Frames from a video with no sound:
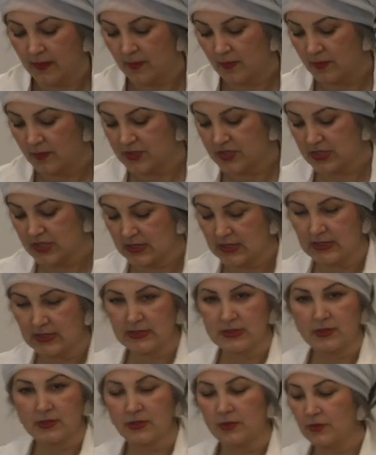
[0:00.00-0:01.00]
which
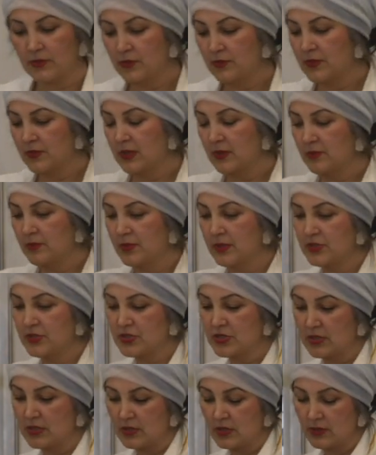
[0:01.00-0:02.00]
is room
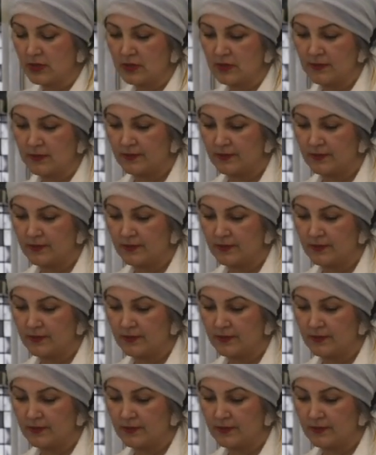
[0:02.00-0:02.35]
temperature